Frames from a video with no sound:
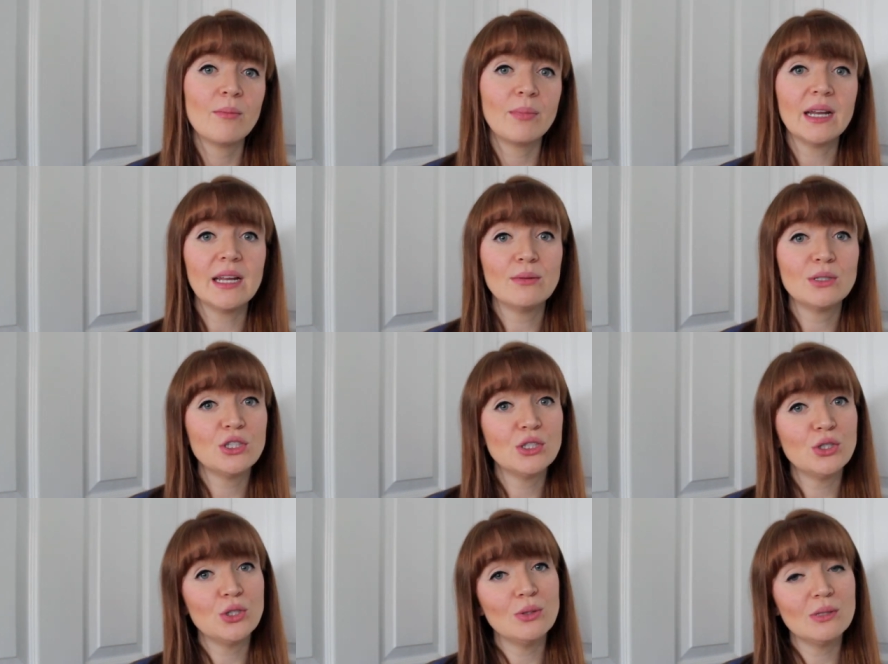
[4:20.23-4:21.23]
but it was
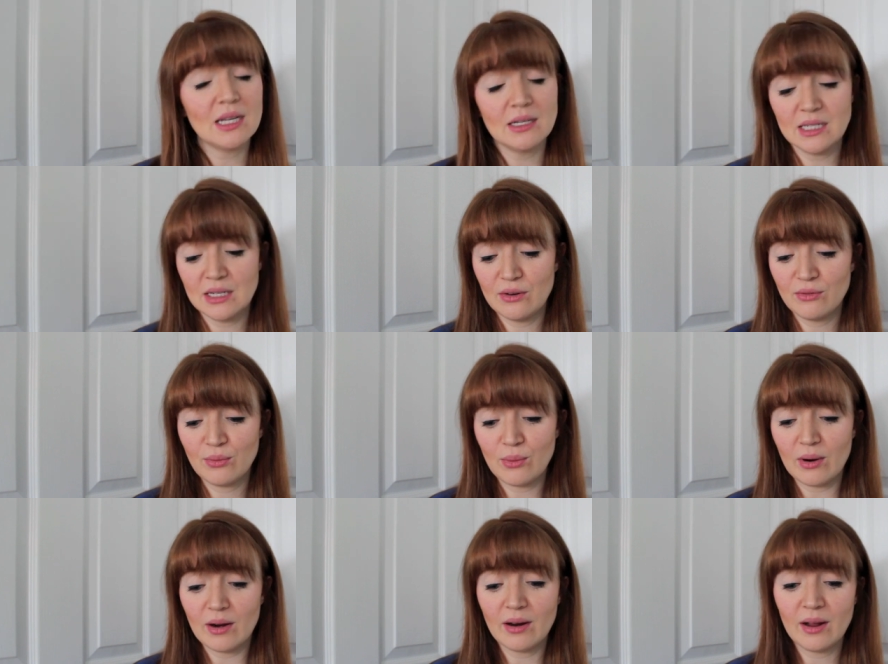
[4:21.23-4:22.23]
just too scented
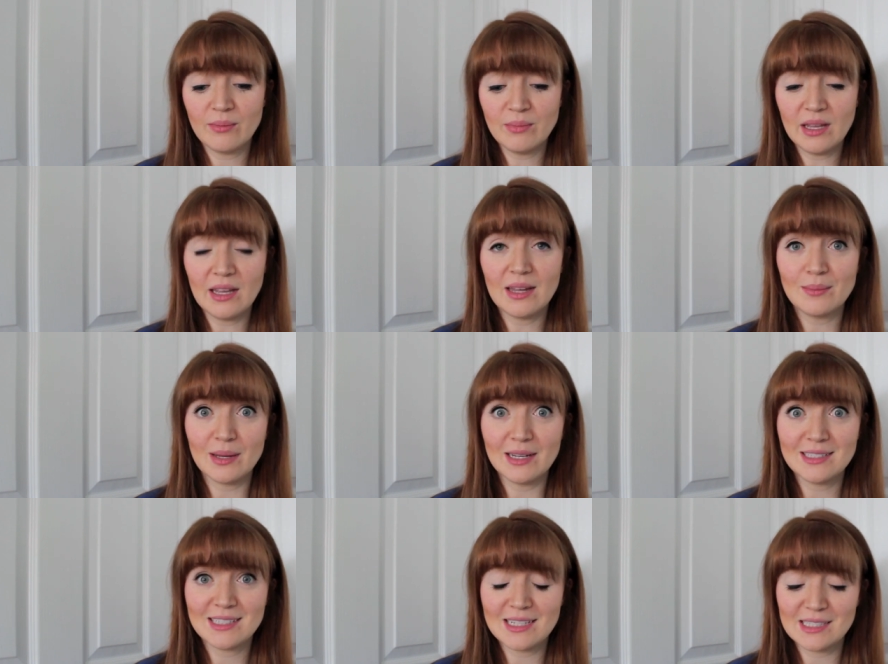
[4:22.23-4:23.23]
for me and
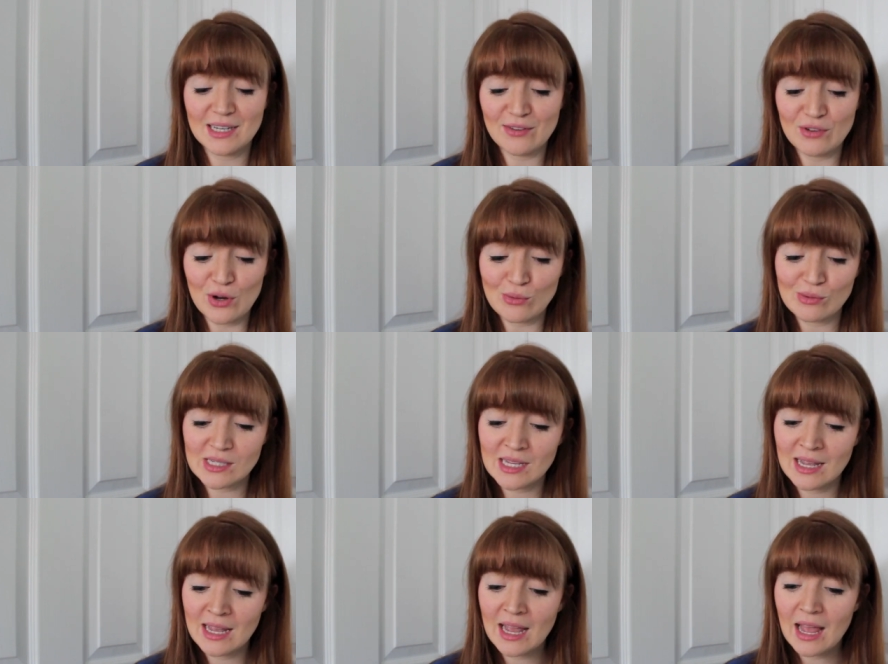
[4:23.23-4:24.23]
my sensitive nose.